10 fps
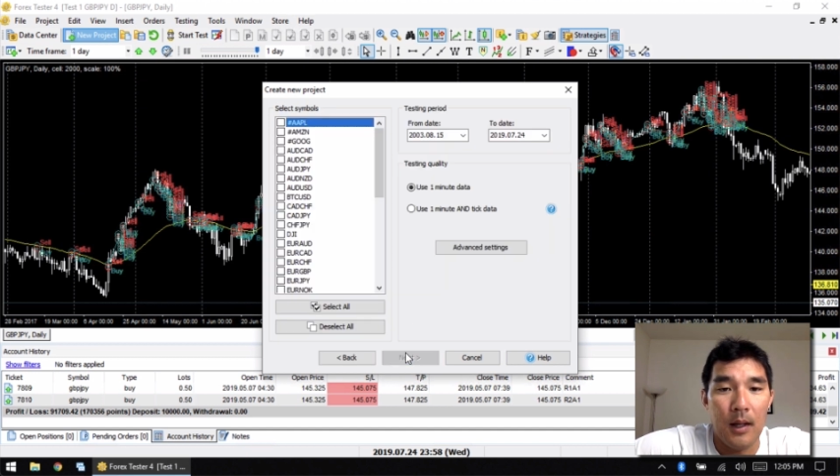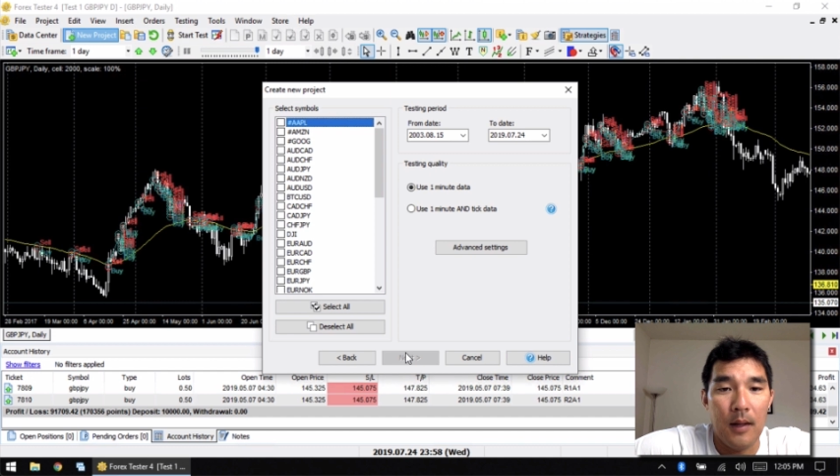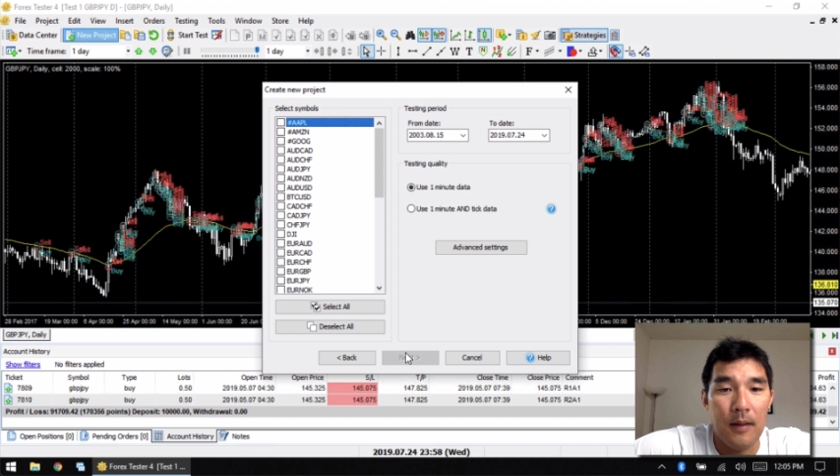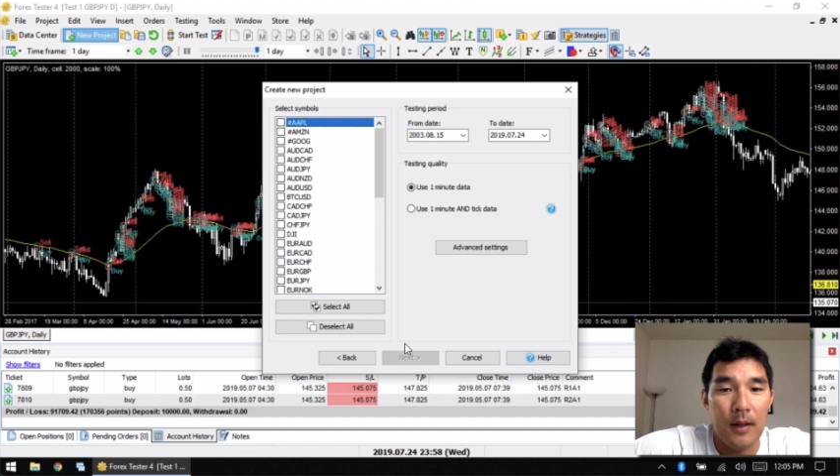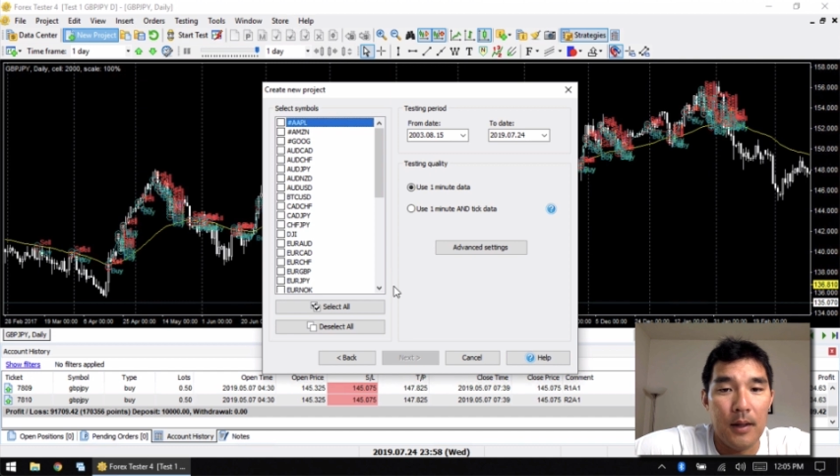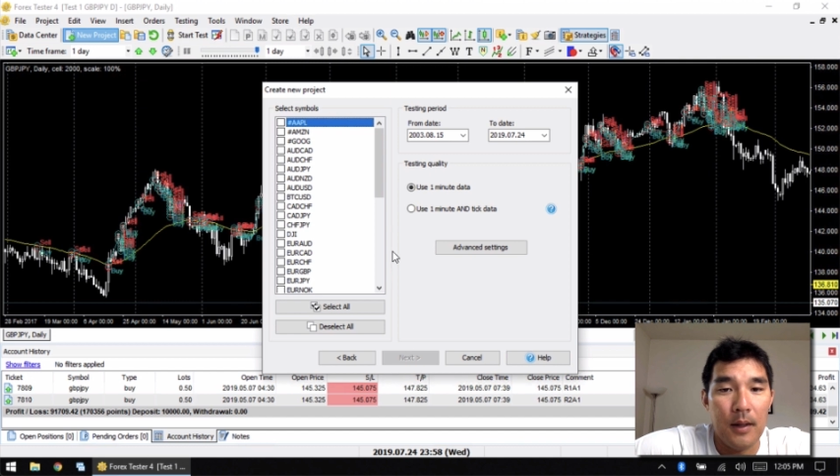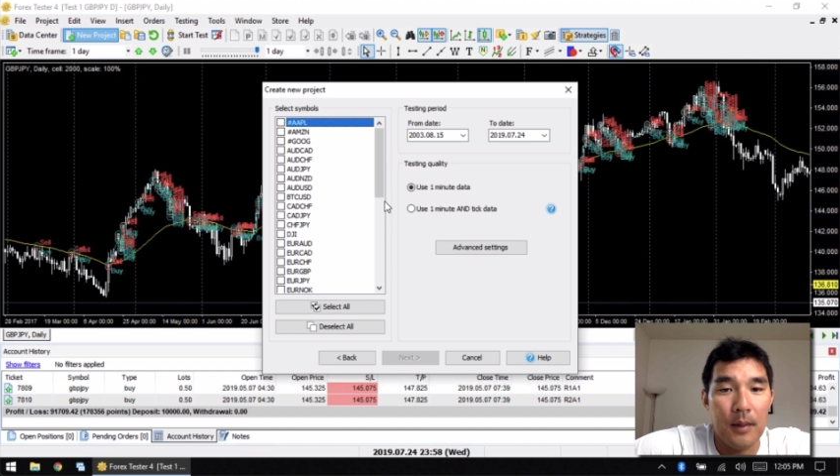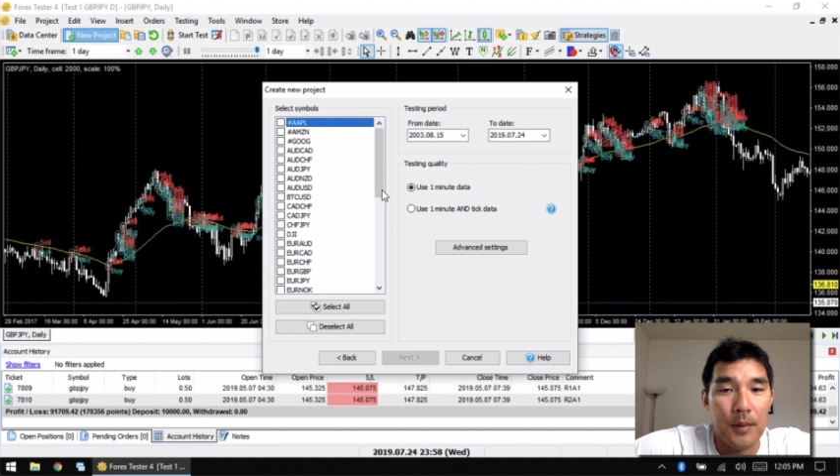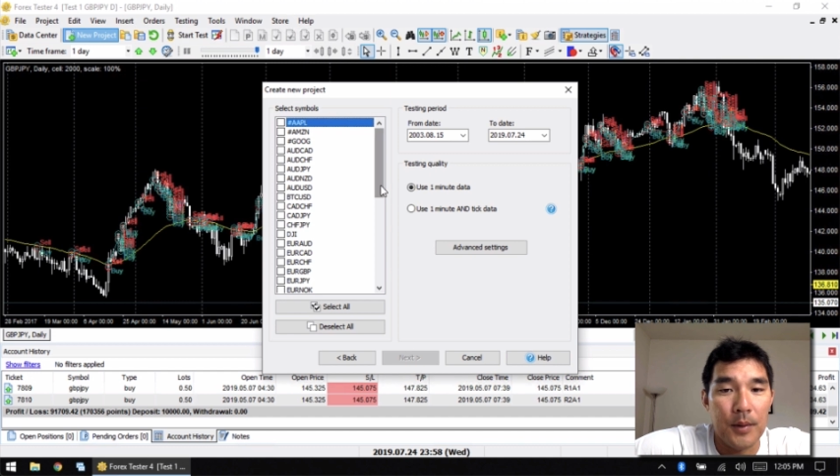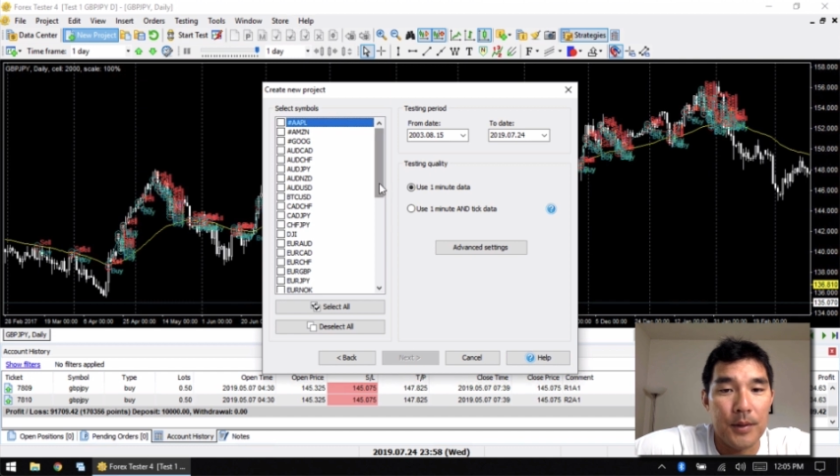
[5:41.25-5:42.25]
and then
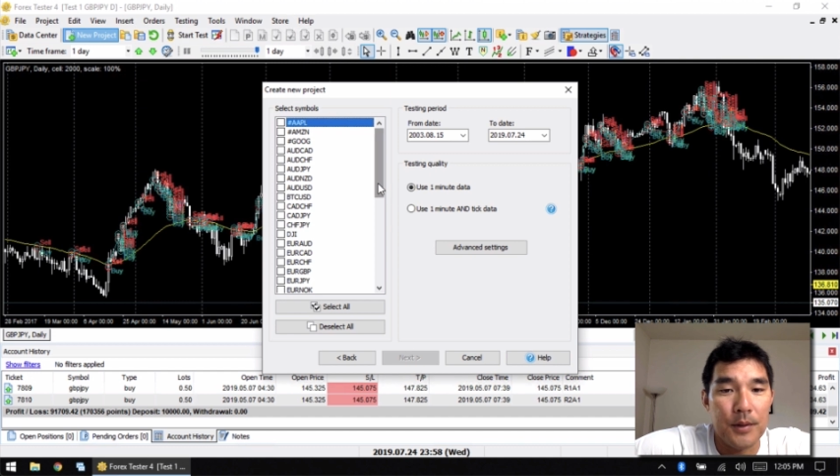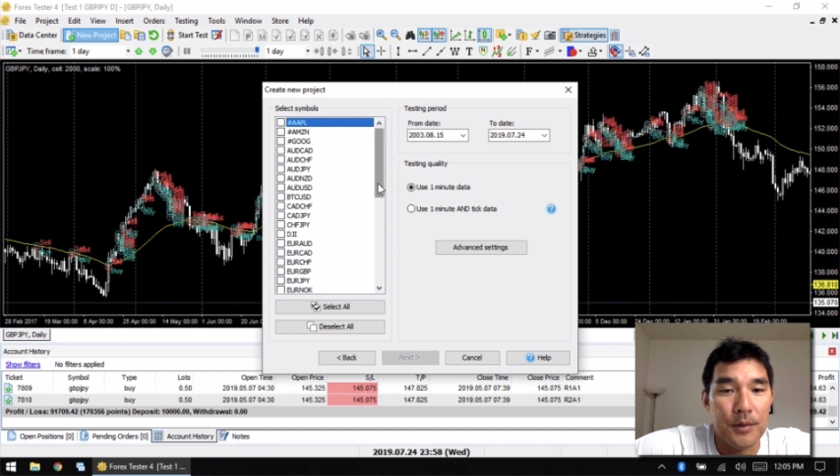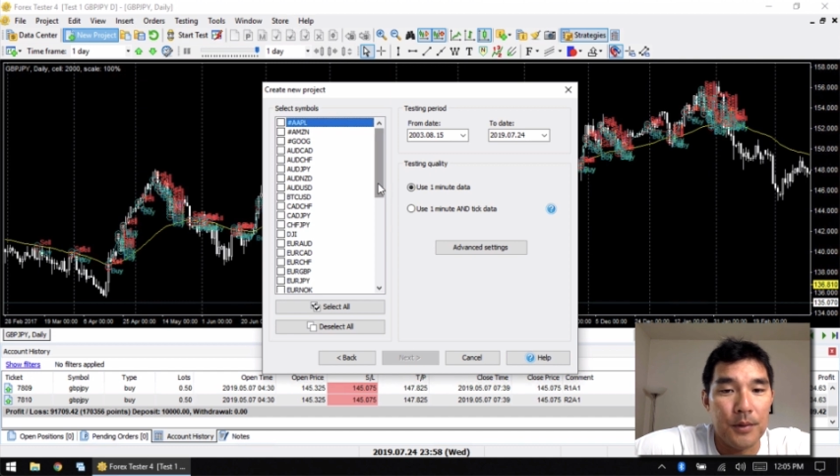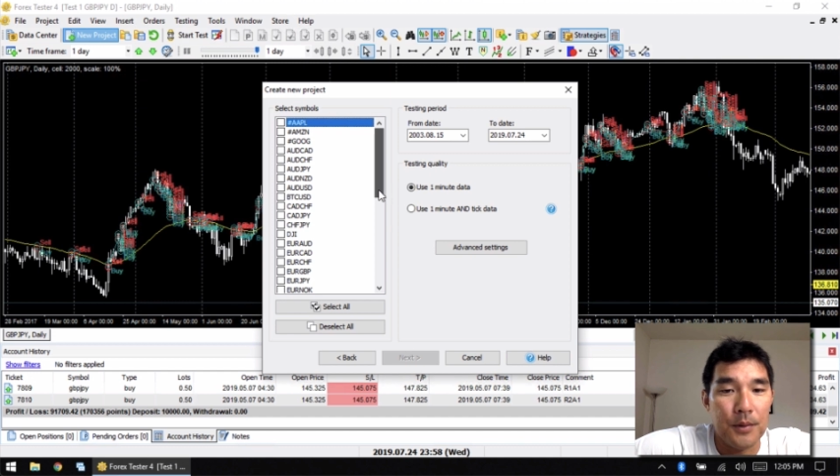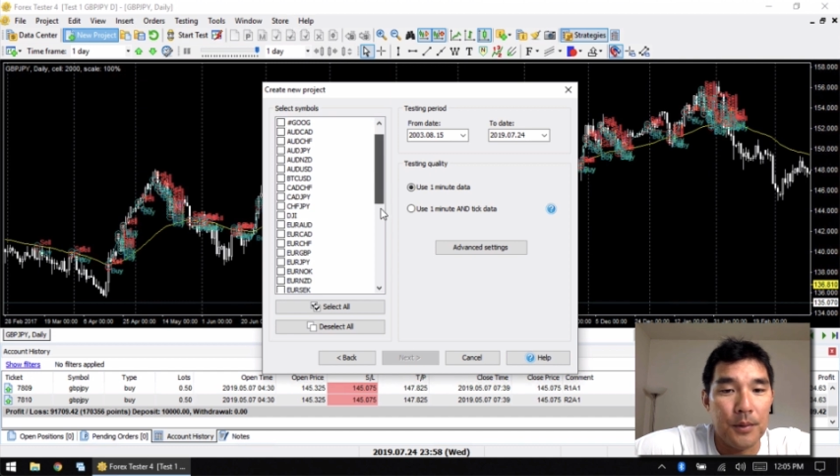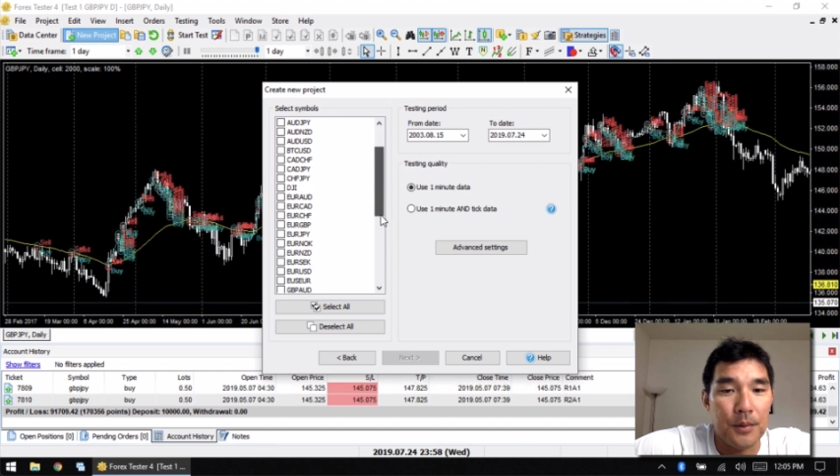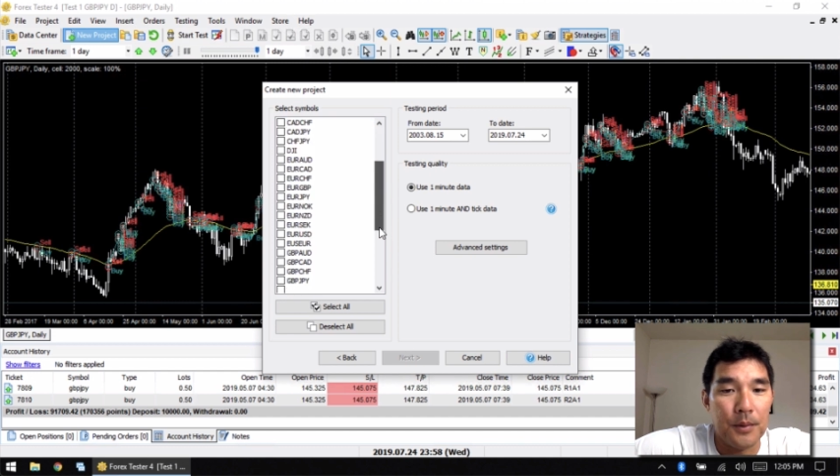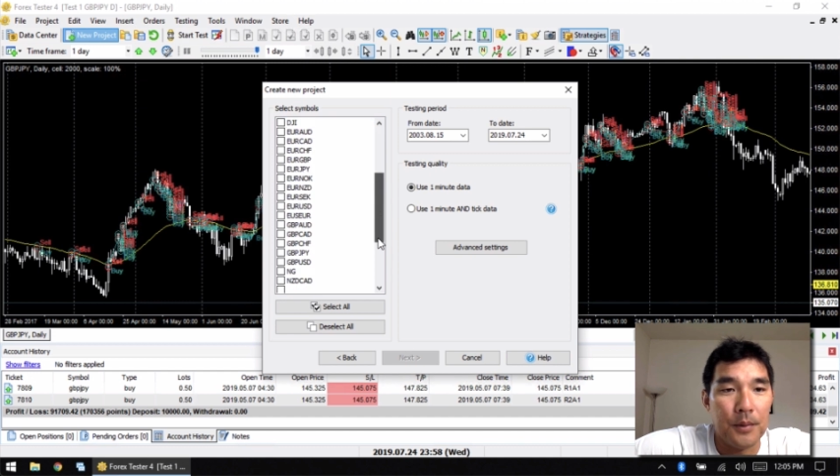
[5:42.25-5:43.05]
I'm going to